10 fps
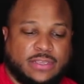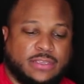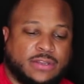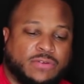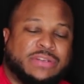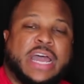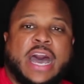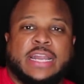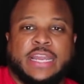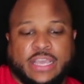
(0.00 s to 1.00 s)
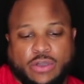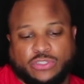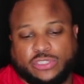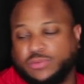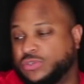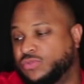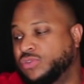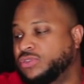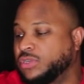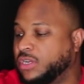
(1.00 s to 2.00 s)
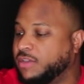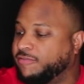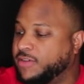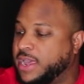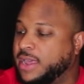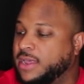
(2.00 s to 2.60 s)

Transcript: You know, non-negotiables when you're looking for